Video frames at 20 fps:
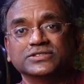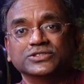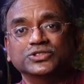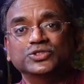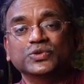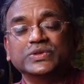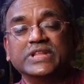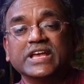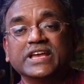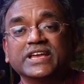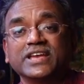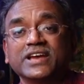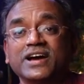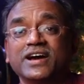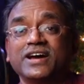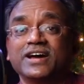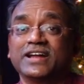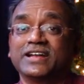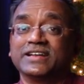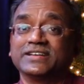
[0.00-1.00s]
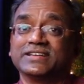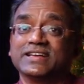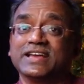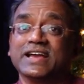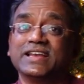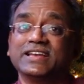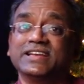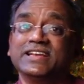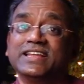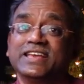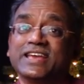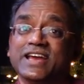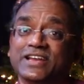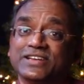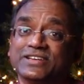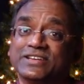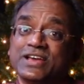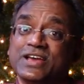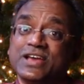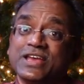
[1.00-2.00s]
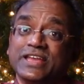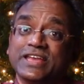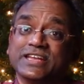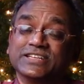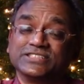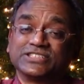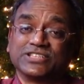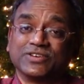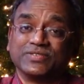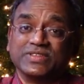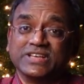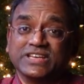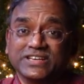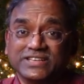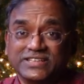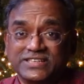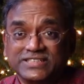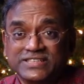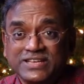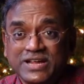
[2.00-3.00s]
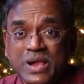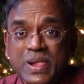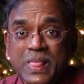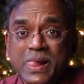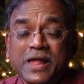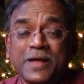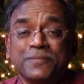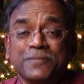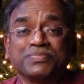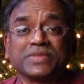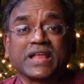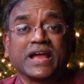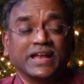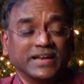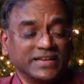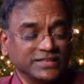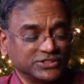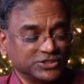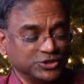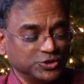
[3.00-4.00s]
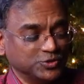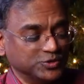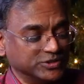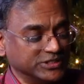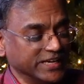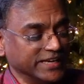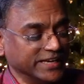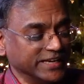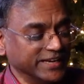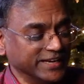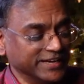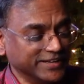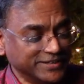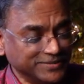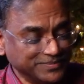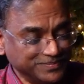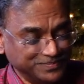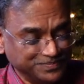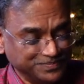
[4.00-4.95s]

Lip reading: Judea and Galilee and ends of the earth. And as you see here,